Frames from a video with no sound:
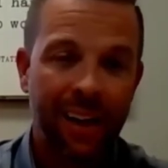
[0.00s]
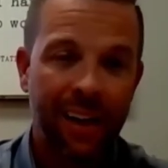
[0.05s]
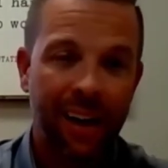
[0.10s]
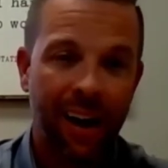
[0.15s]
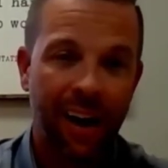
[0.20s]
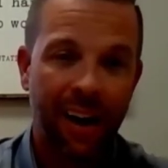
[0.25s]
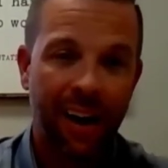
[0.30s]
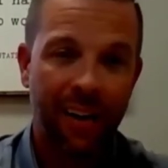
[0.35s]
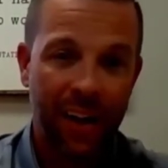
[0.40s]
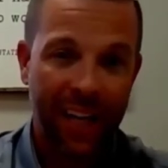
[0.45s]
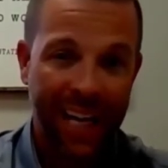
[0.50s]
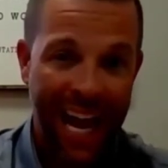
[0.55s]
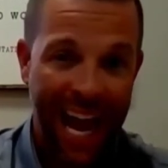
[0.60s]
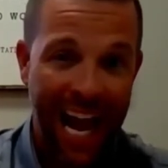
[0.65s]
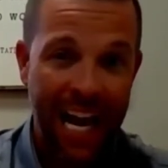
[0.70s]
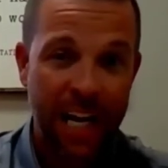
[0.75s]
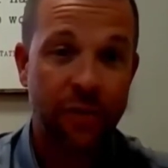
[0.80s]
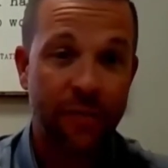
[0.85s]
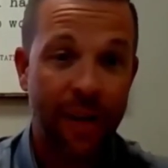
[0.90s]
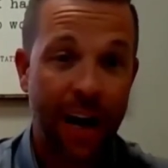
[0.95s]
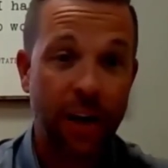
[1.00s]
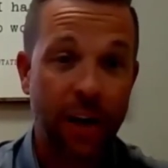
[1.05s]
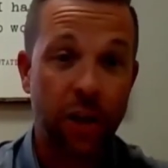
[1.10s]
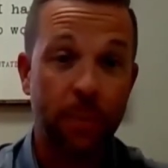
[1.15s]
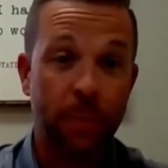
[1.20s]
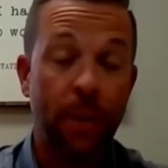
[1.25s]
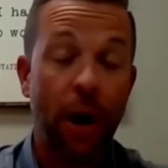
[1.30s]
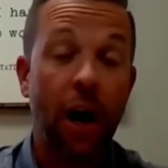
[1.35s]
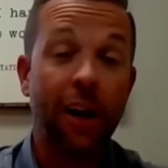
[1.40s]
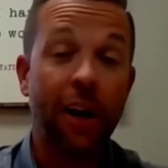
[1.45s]
the cash value of
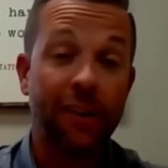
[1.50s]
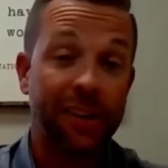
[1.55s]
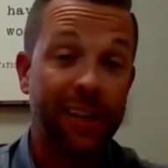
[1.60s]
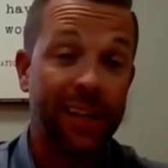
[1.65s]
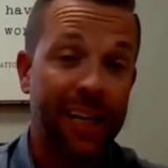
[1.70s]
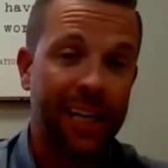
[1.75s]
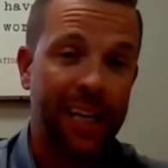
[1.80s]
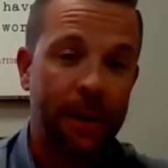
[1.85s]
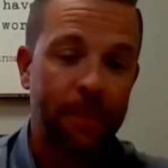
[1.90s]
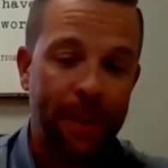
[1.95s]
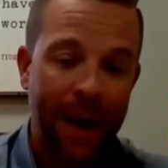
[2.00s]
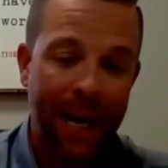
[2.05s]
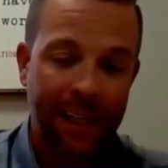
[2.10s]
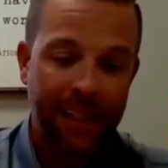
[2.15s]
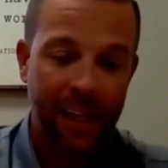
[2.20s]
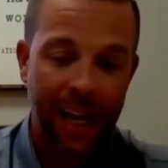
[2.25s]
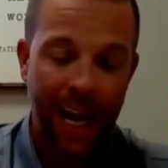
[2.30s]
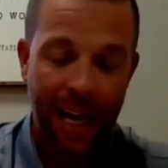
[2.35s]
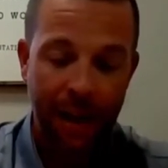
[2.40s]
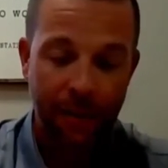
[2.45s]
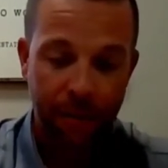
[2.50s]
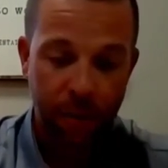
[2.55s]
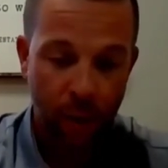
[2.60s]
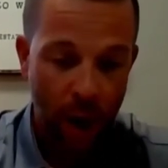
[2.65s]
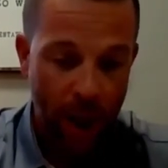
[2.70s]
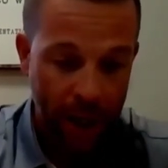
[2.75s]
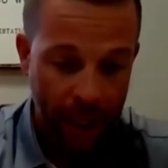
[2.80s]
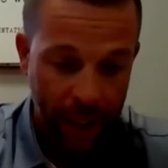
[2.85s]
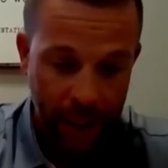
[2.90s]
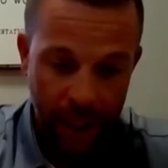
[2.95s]
the policy, that could impact the line of
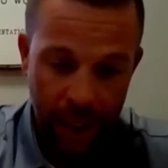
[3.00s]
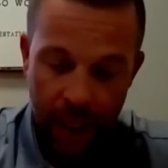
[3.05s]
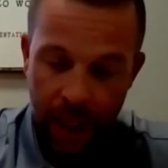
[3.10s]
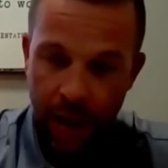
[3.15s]
credit.